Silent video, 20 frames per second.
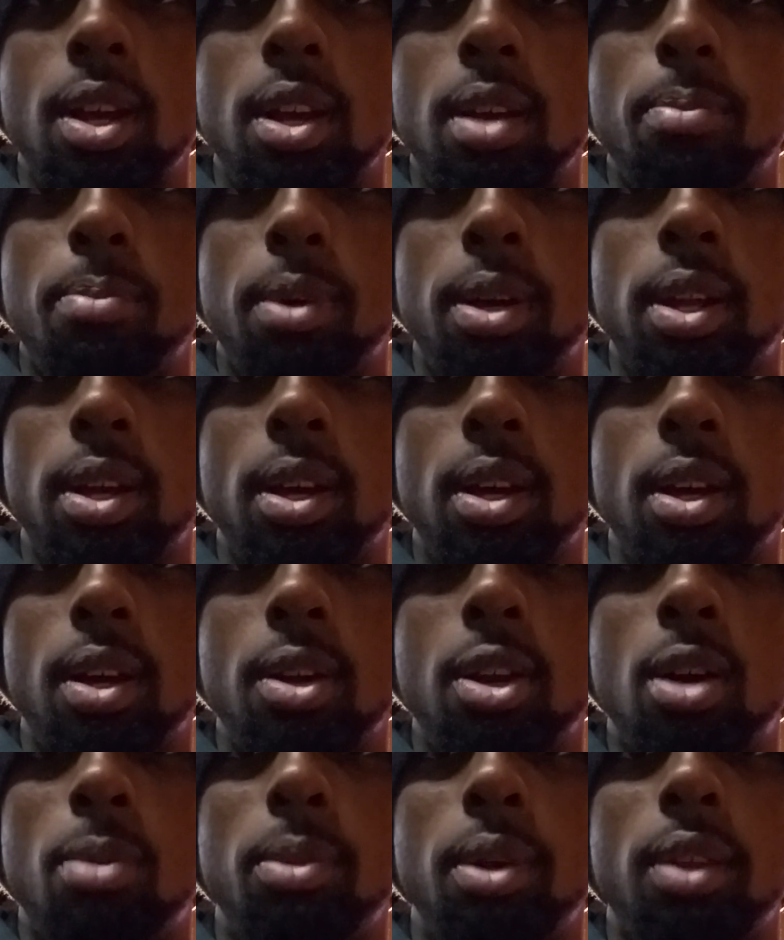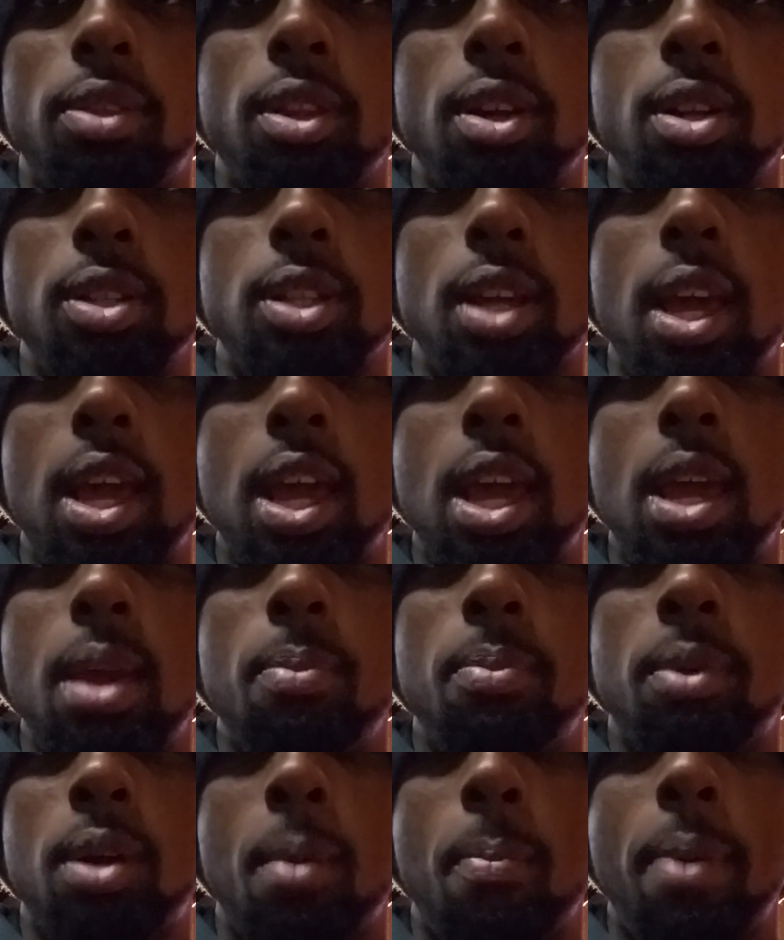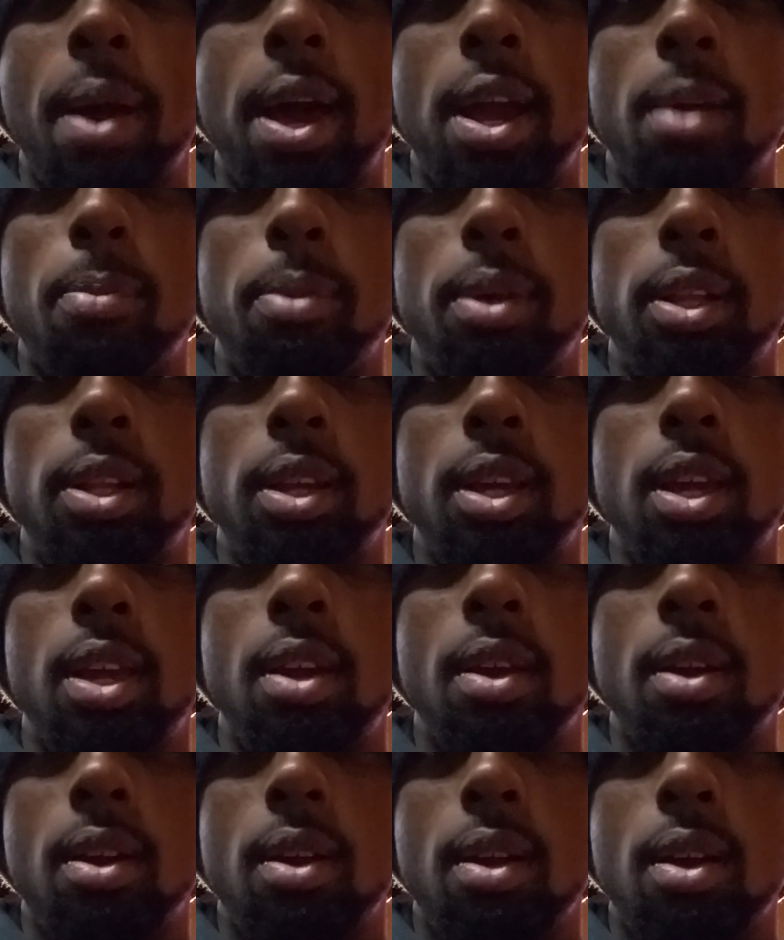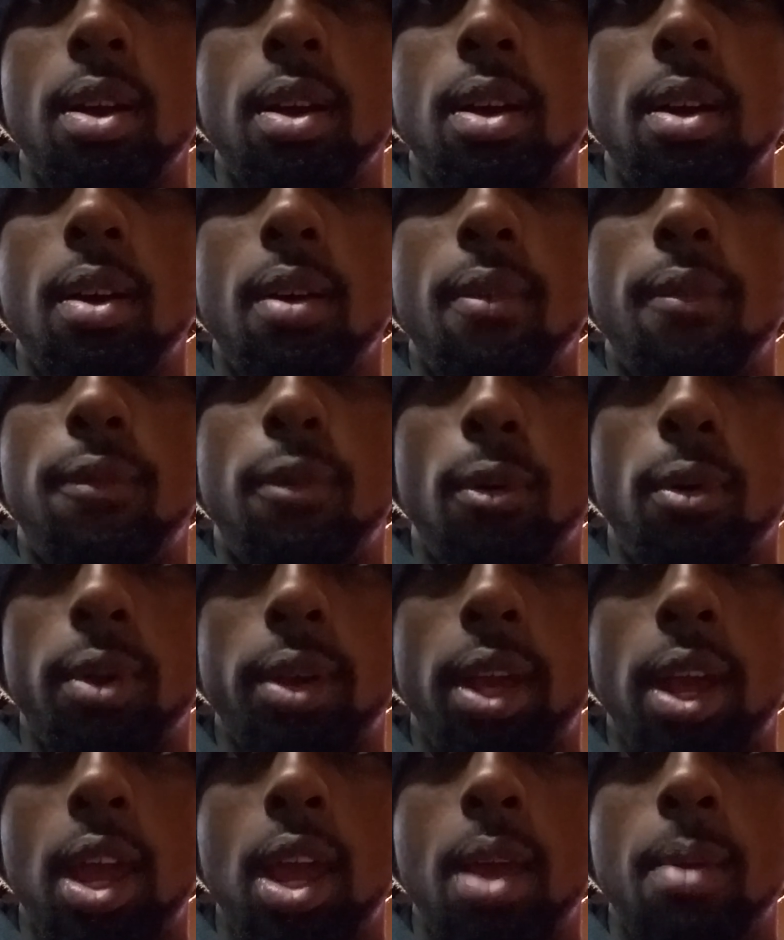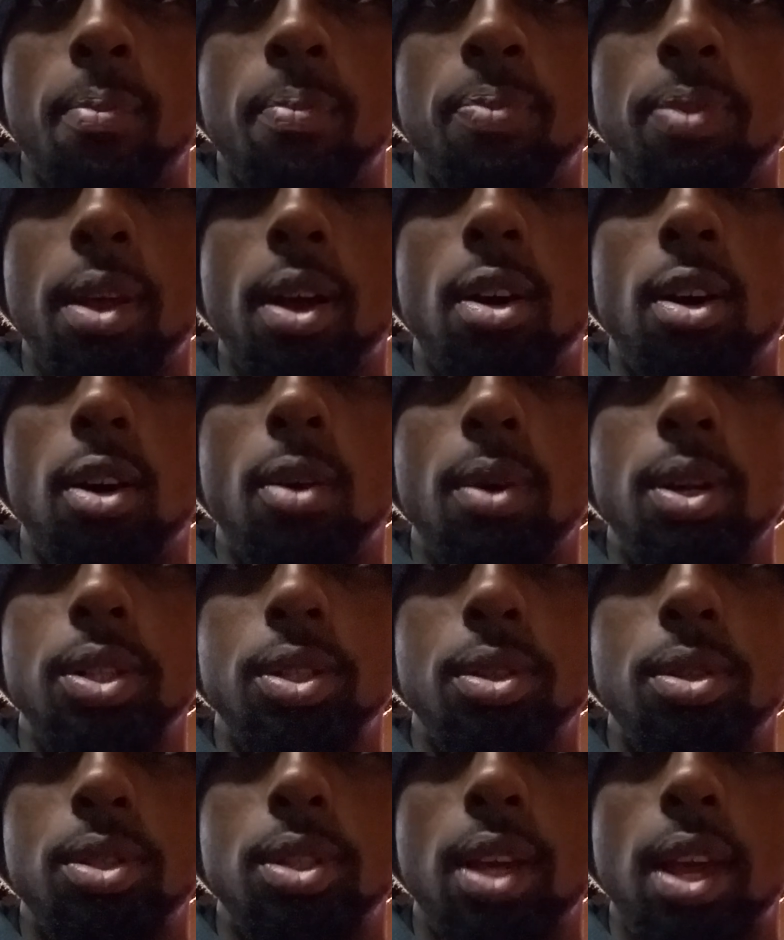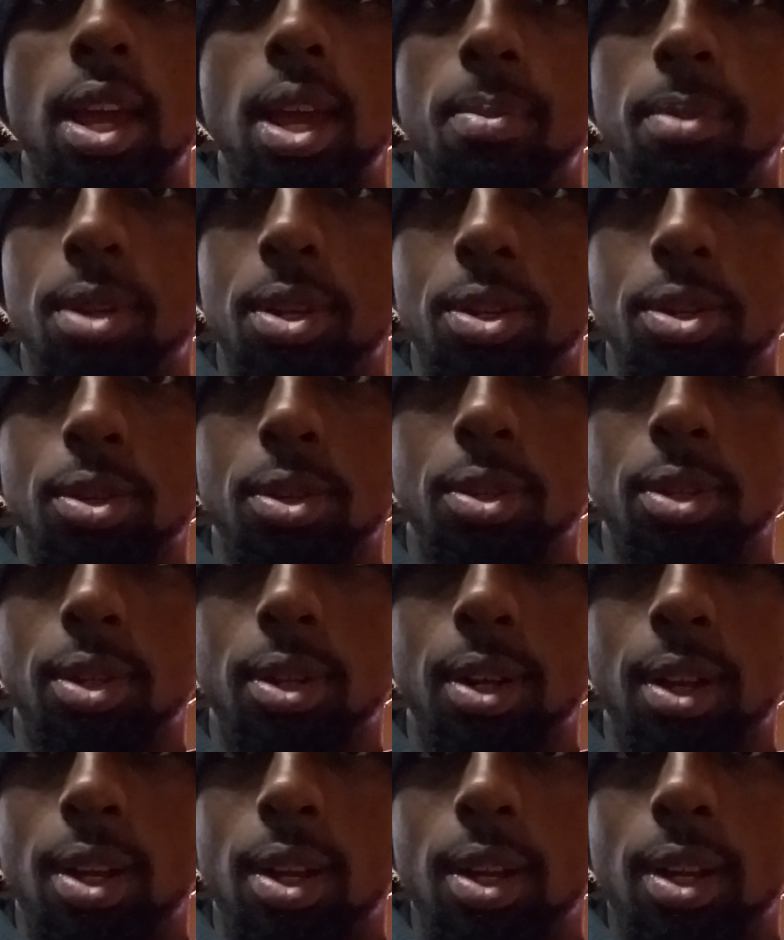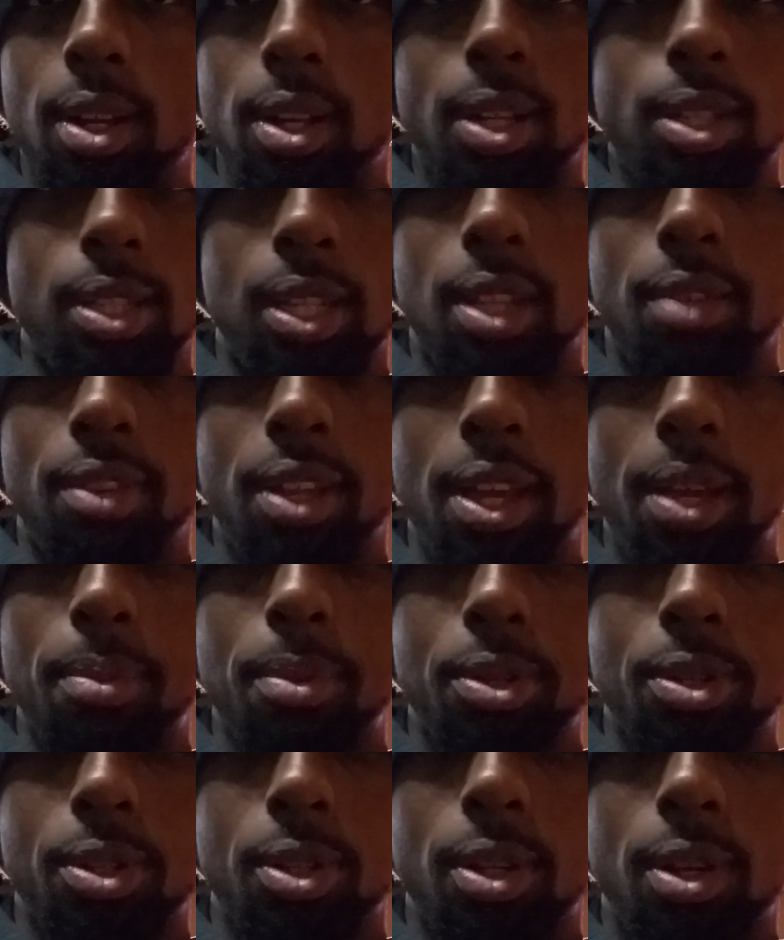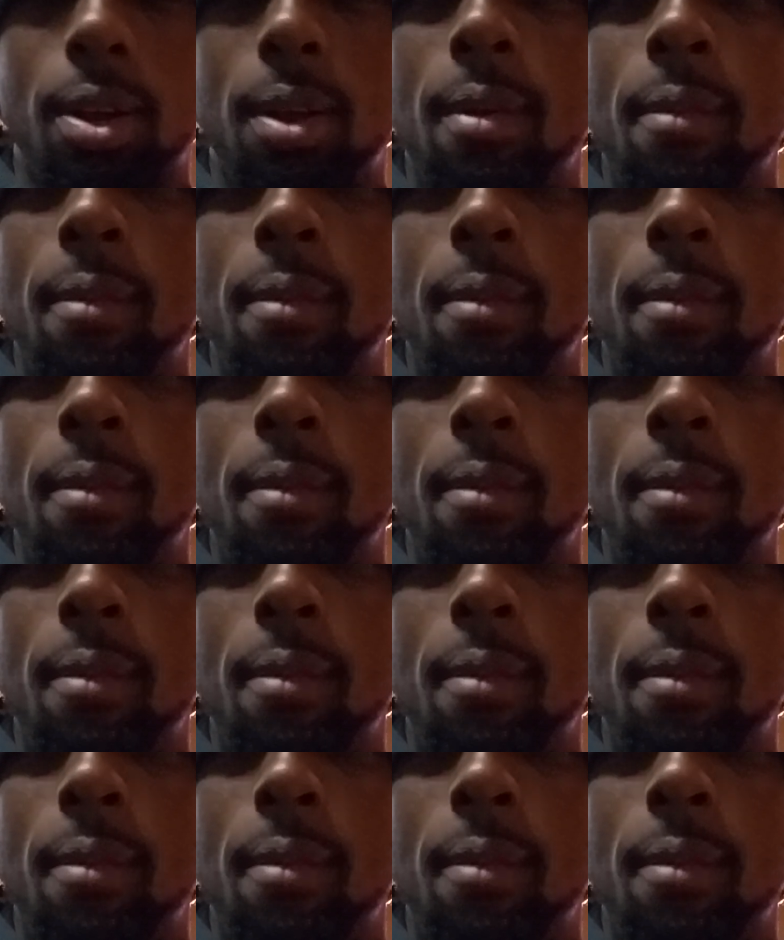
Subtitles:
But normally if there's an aim compatibility for a game, I'll always use the aim controller because I love the aim controller.